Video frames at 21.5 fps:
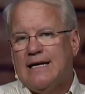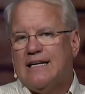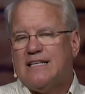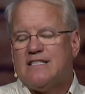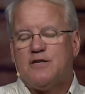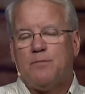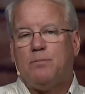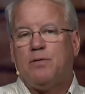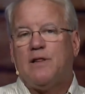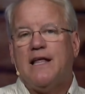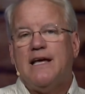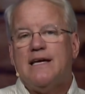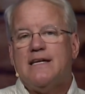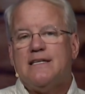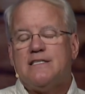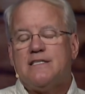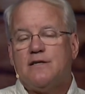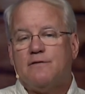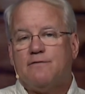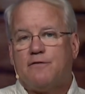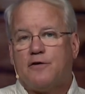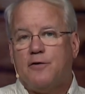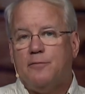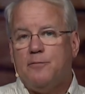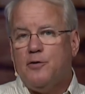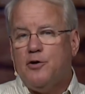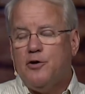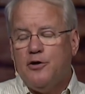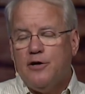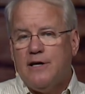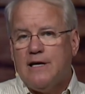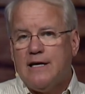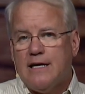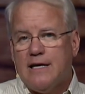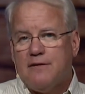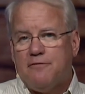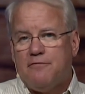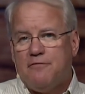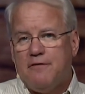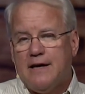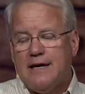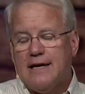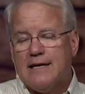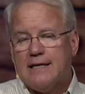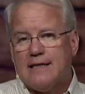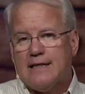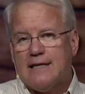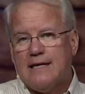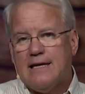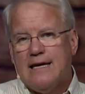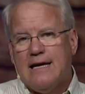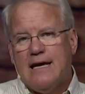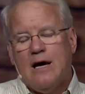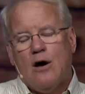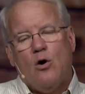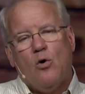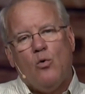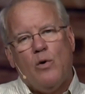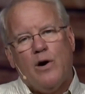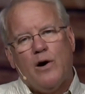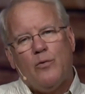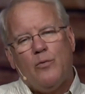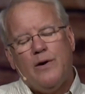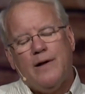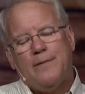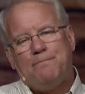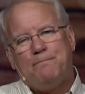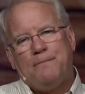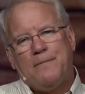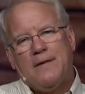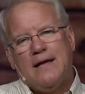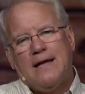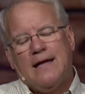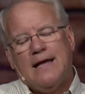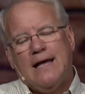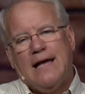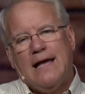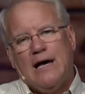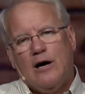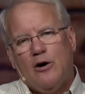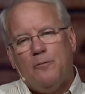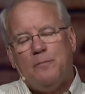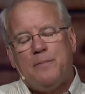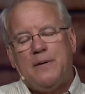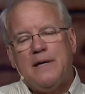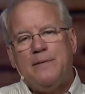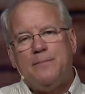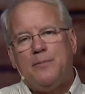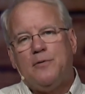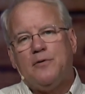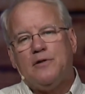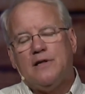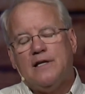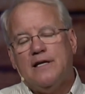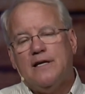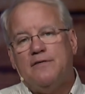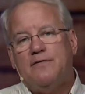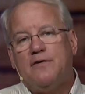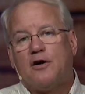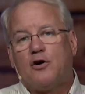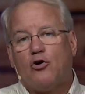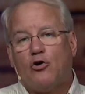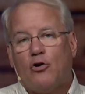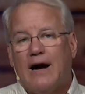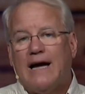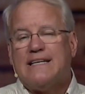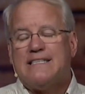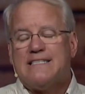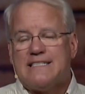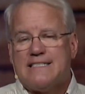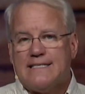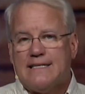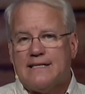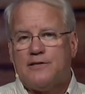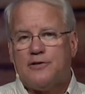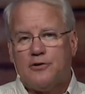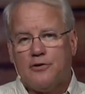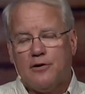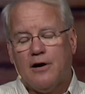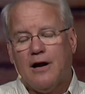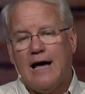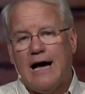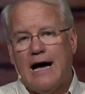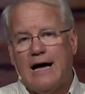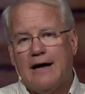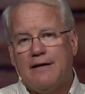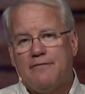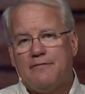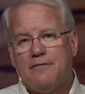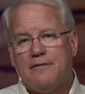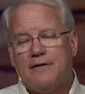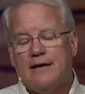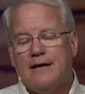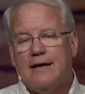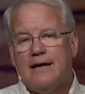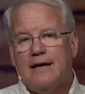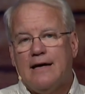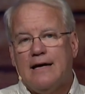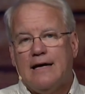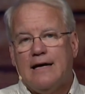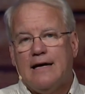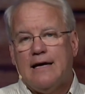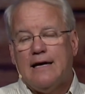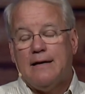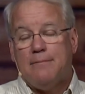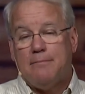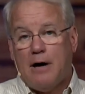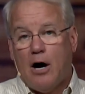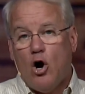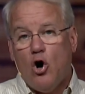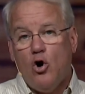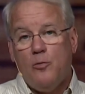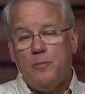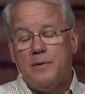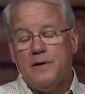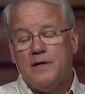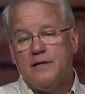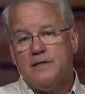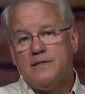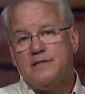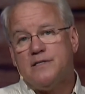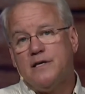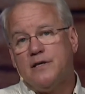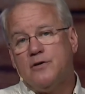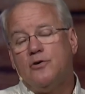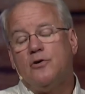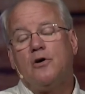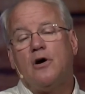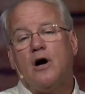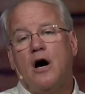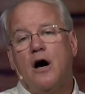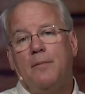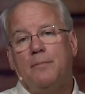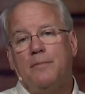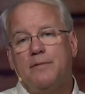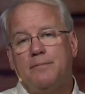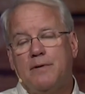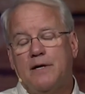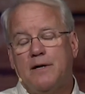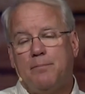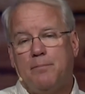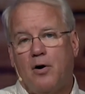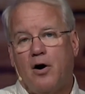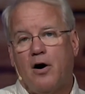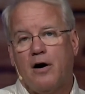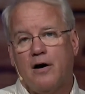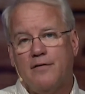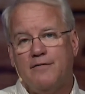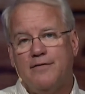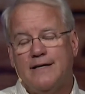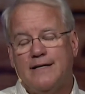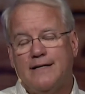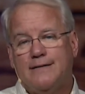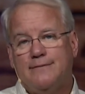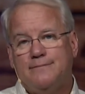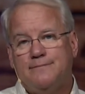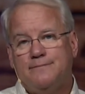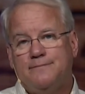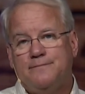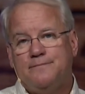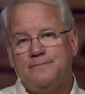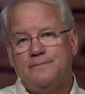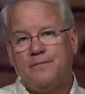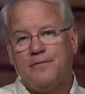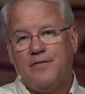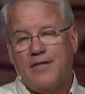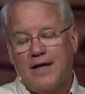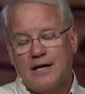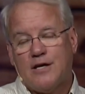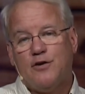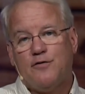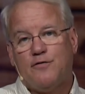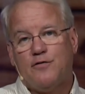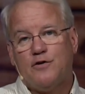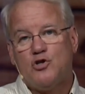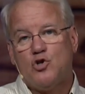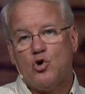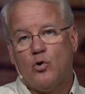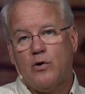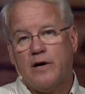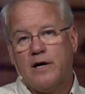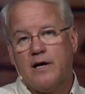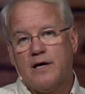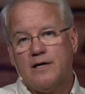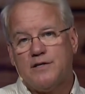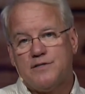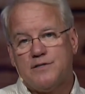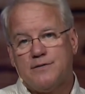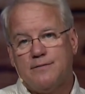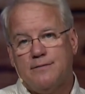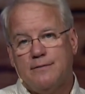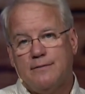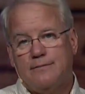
It's a place of community and faith where we help people live a Christ centered life and my hope is that you'll come and be a part of it. Thank you for joining us.